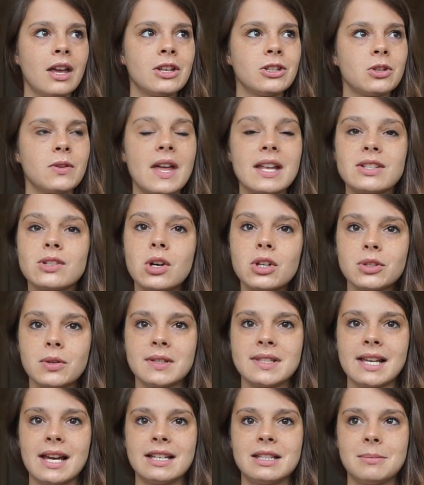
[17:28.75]
So that's also
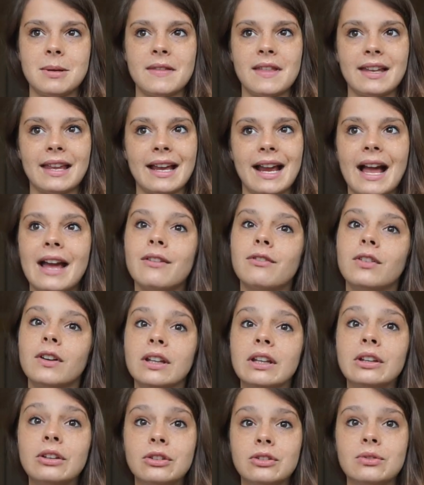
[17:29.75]
a sign to me that, like, I
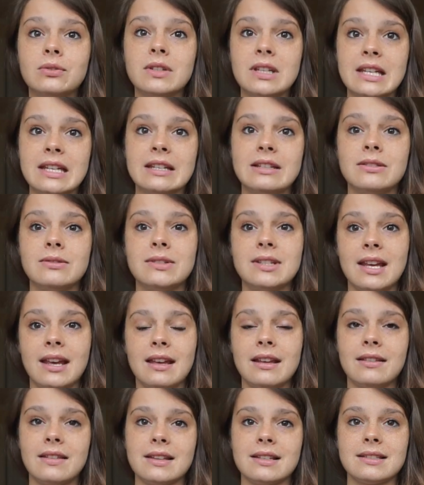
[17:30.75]
really do need to
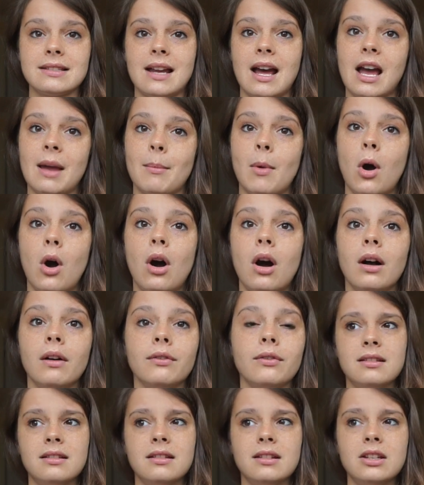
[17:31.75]
take this time
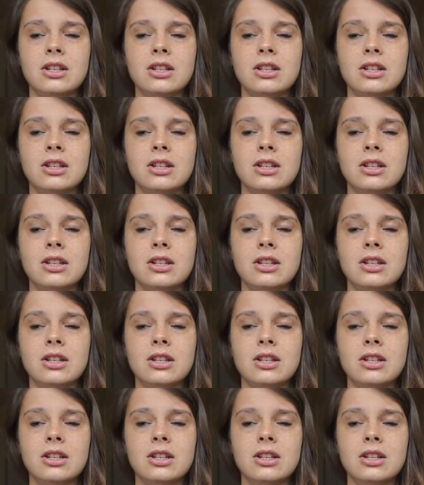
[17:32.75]
off.